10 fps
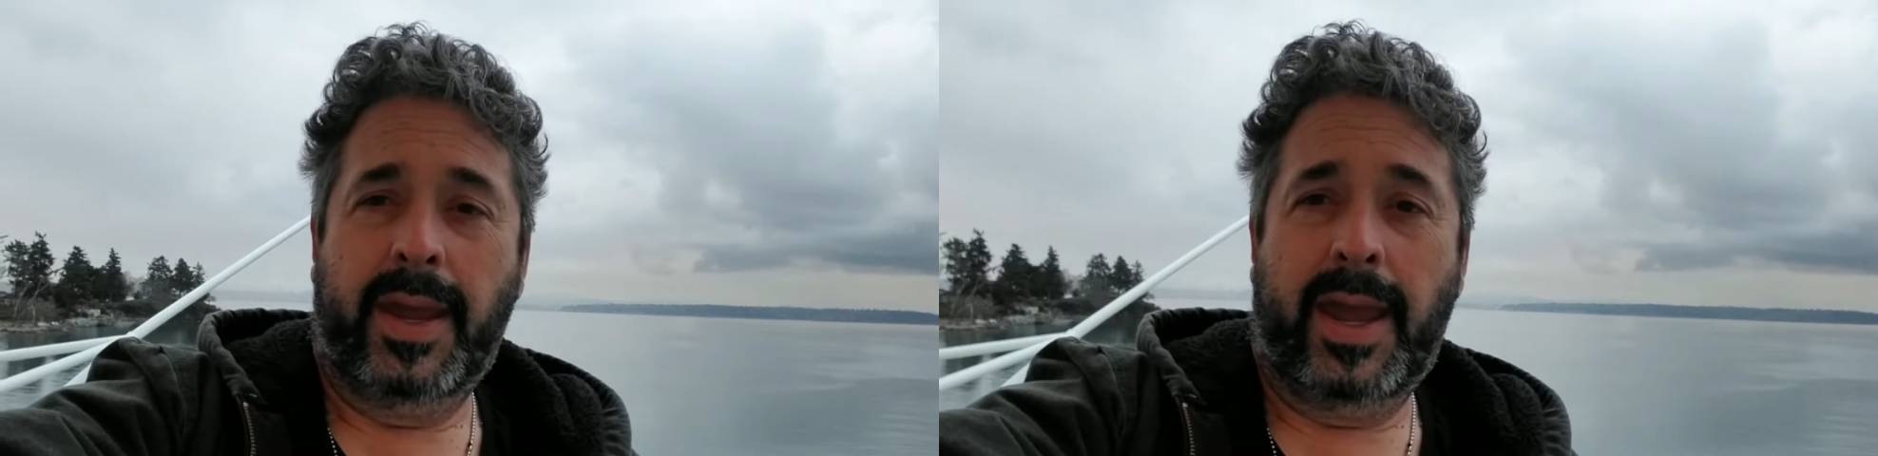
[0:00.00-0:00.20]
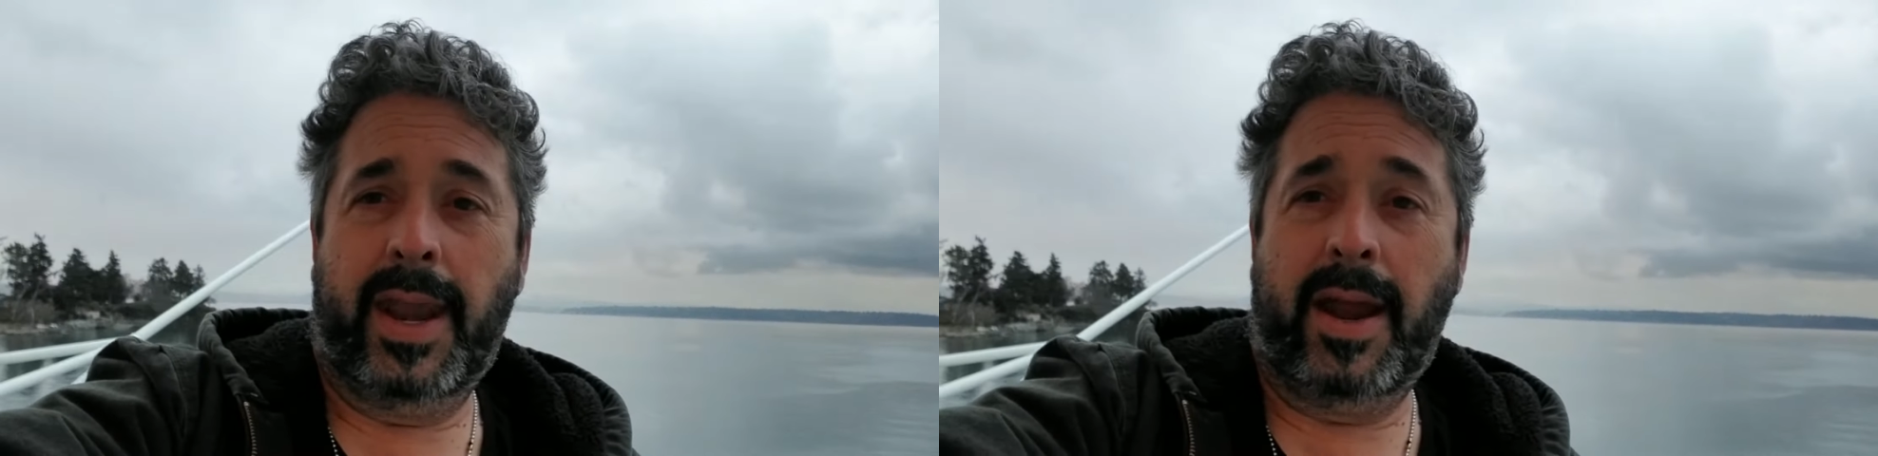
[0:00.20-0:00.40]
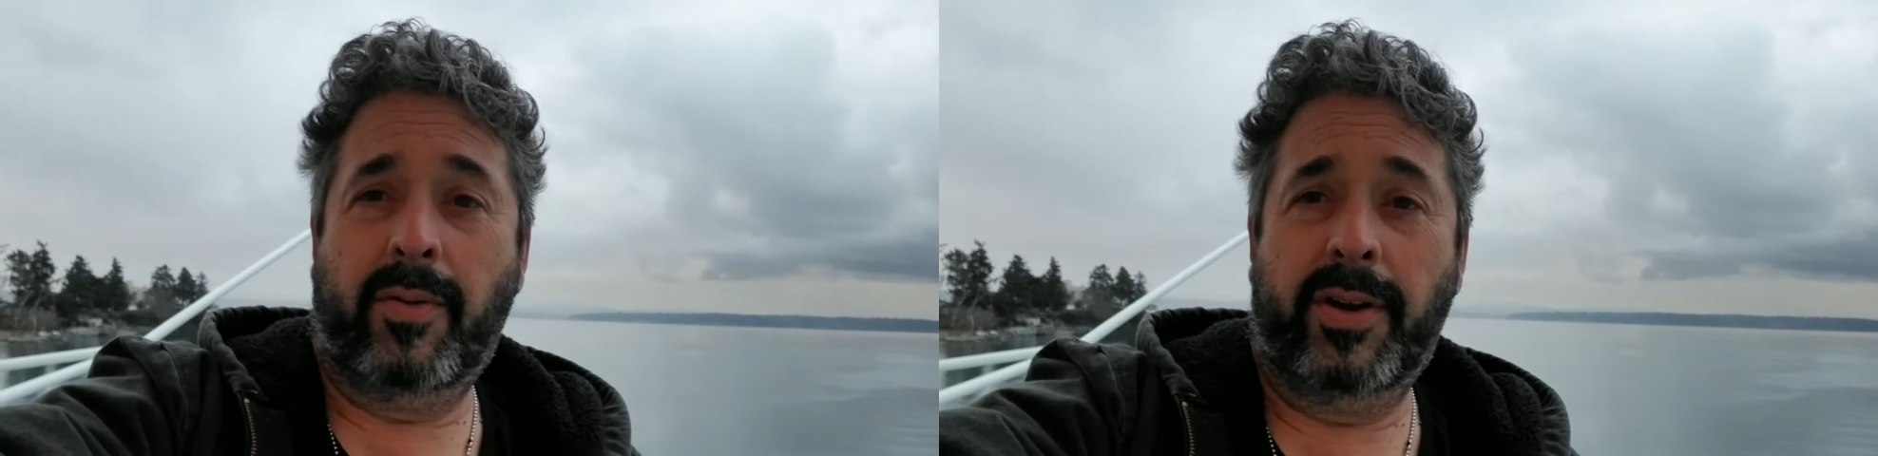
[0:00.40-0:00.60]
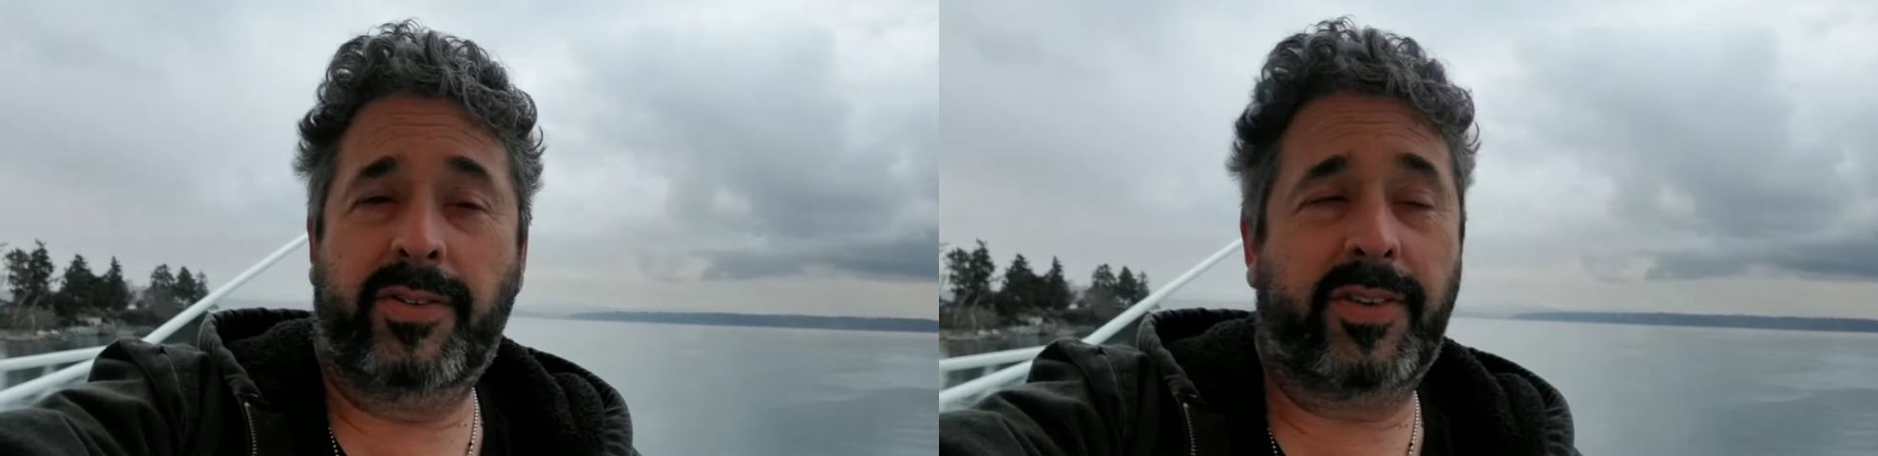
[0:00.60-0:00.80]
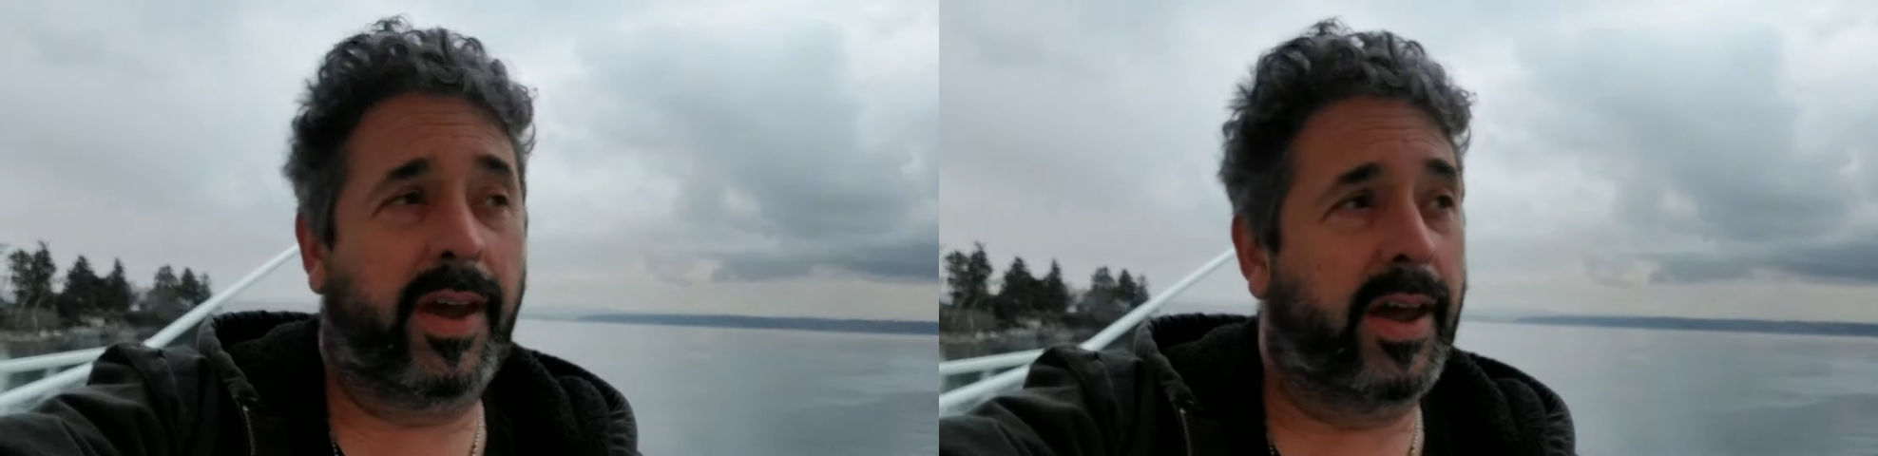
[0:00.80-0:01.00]
and I
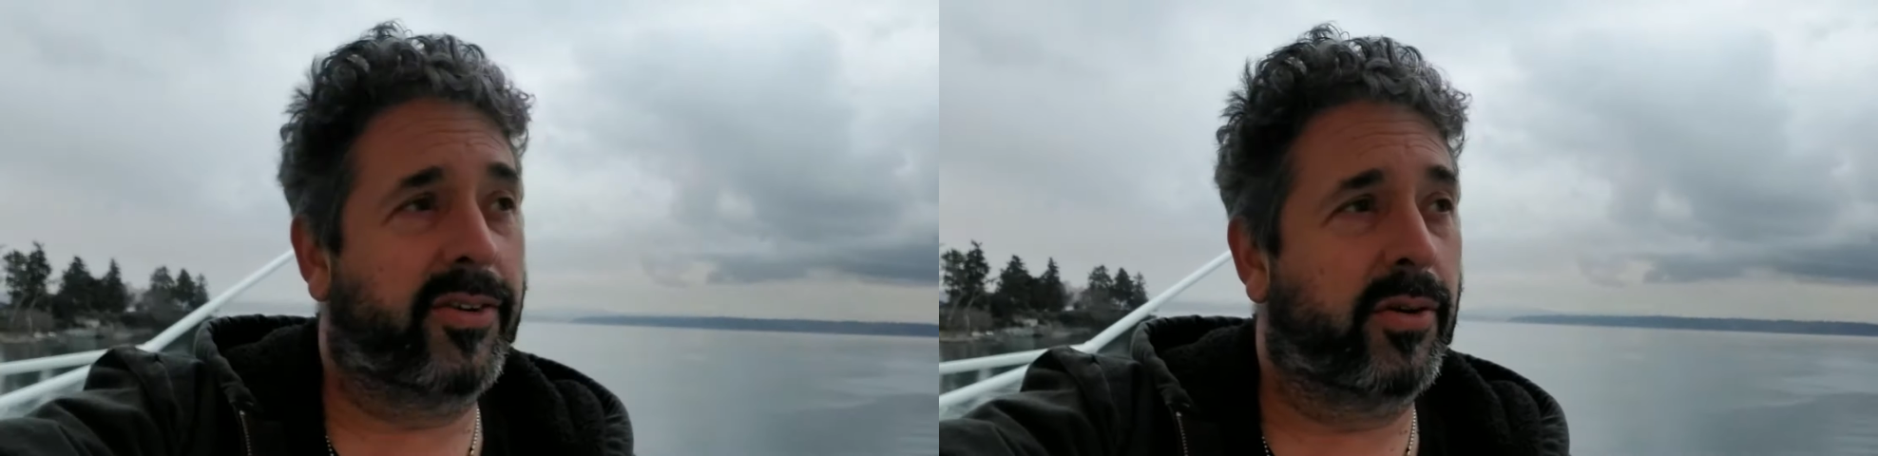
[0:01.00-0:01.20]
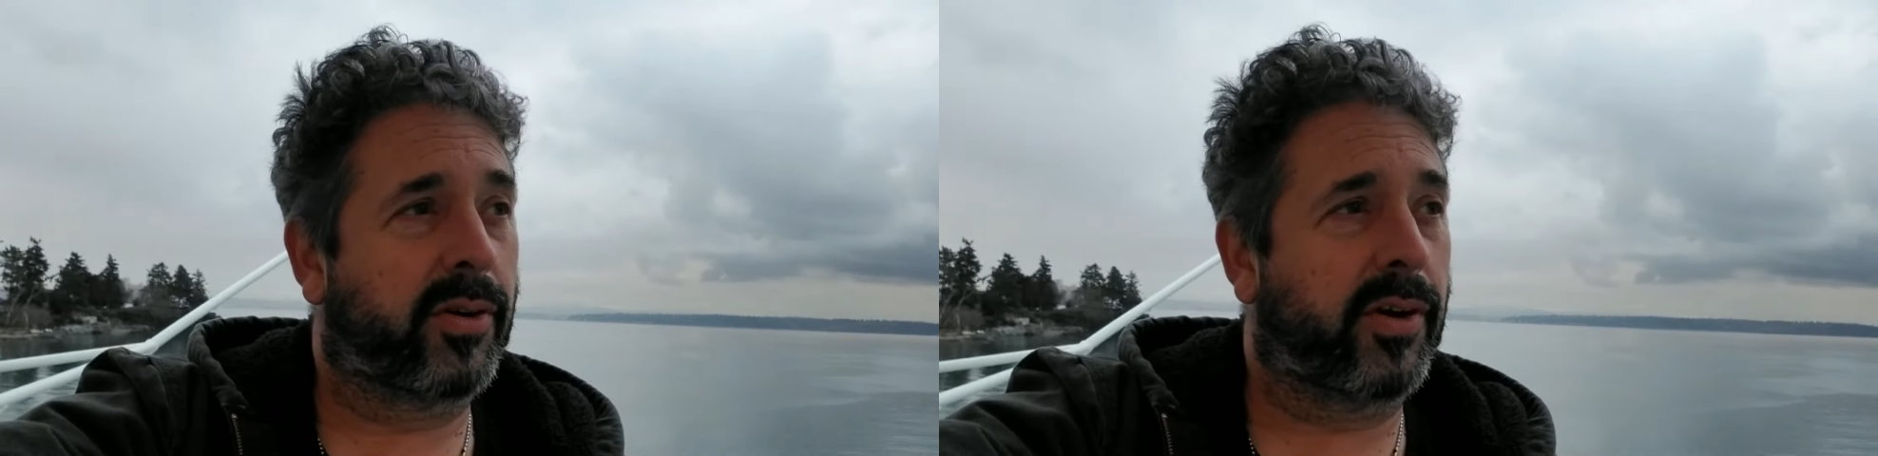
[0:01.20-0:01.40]
was uh, doing